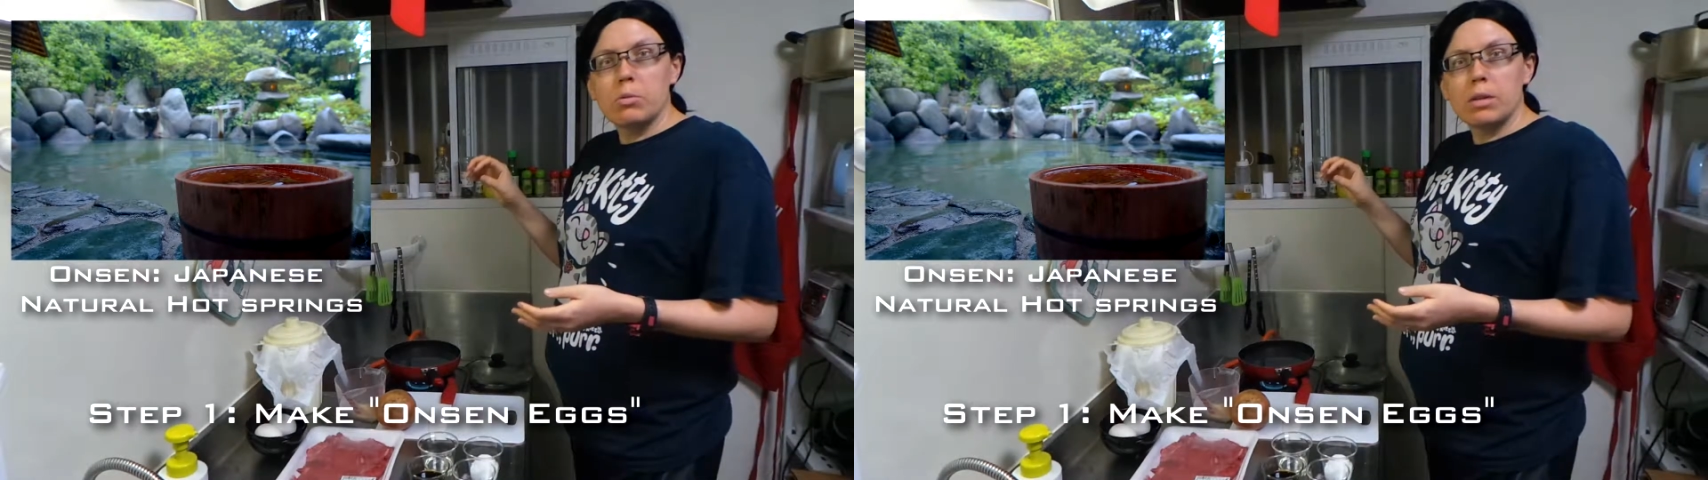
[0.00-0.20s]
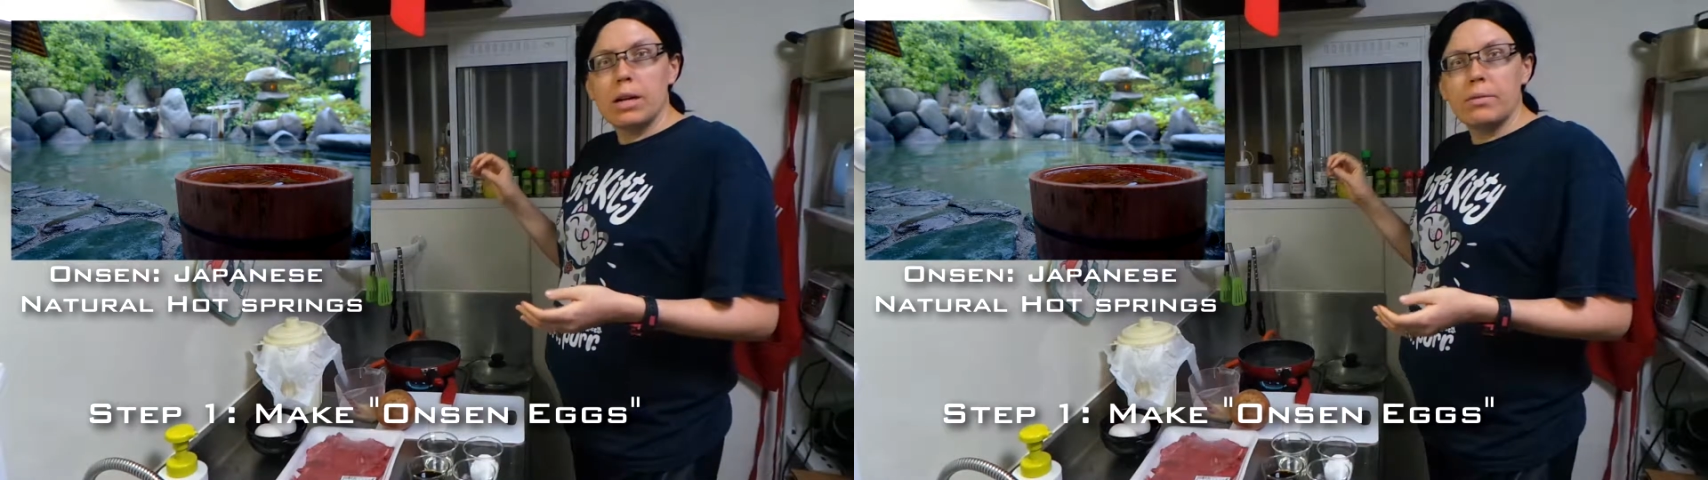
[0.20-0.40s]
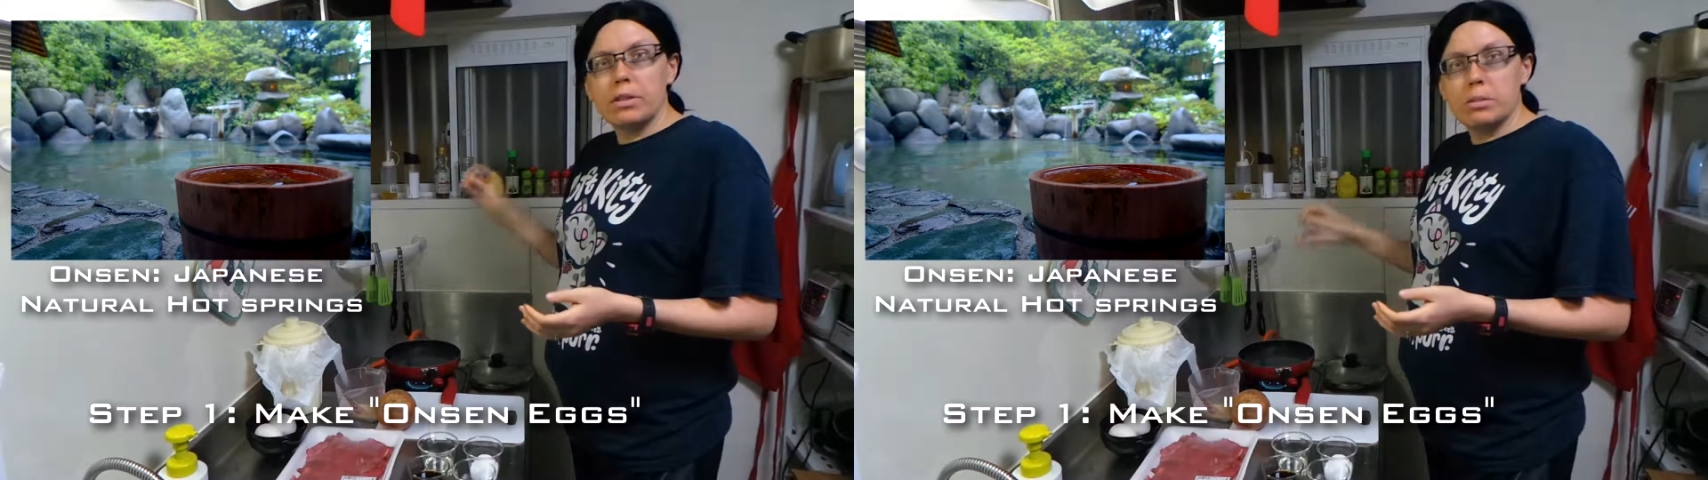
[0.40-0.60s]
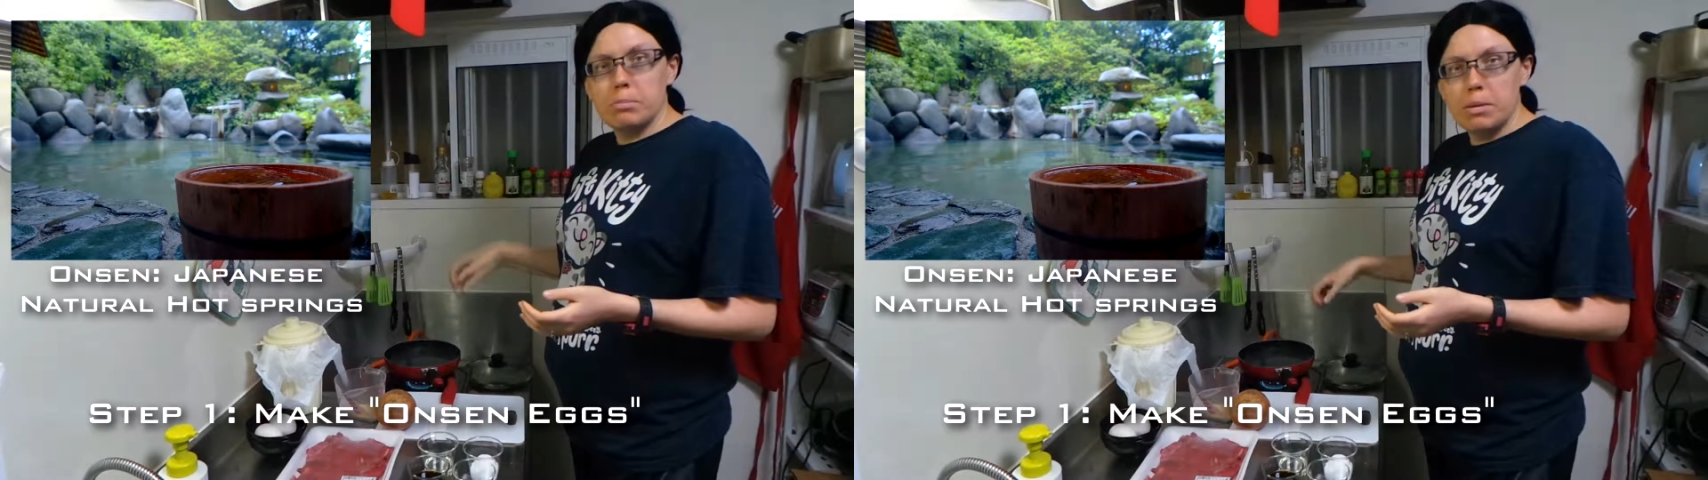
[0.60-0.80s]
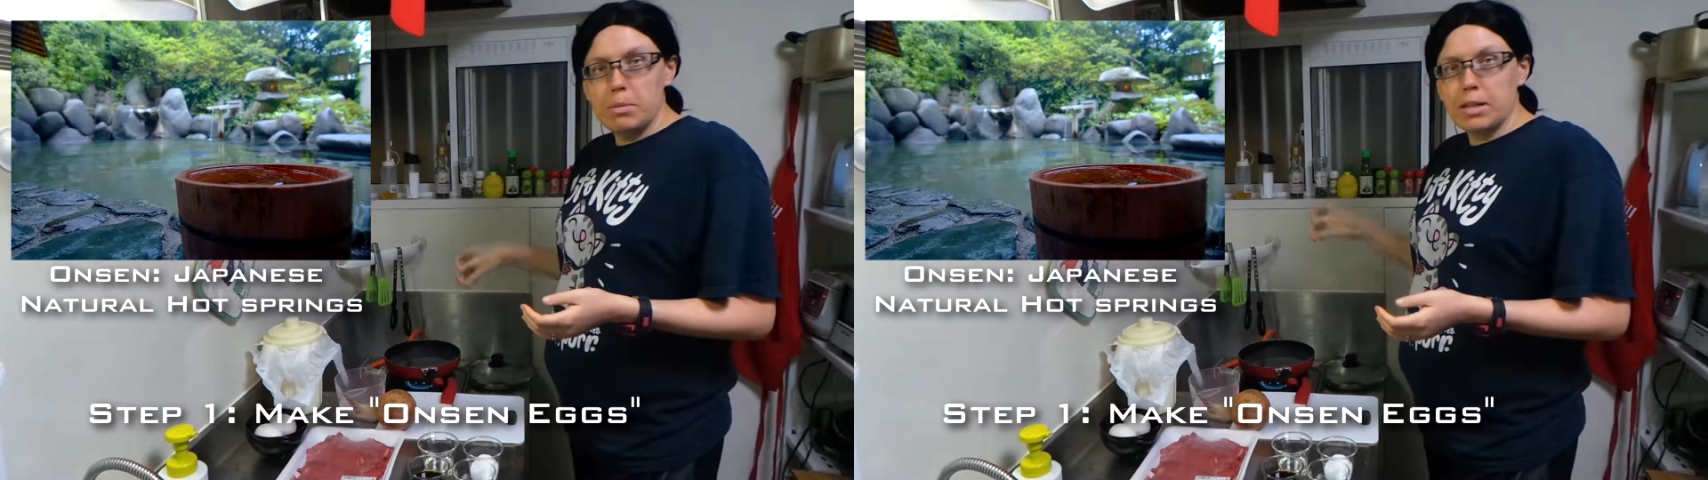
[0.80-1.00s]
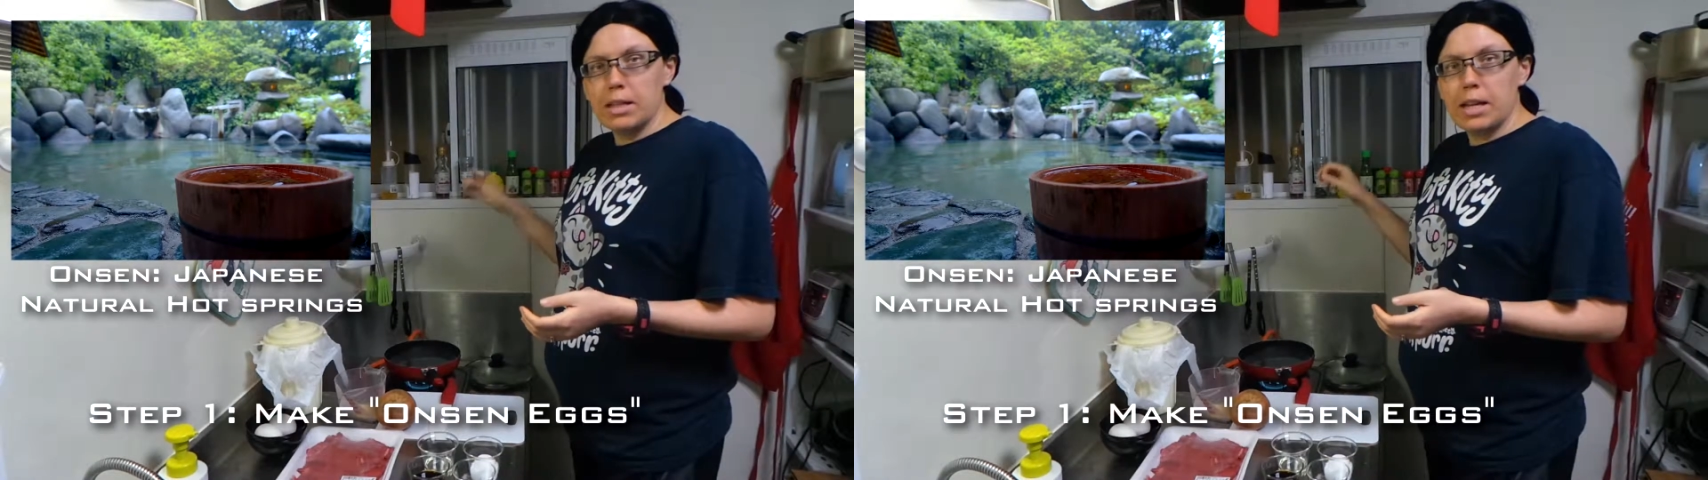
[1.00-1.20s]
we're having to mimic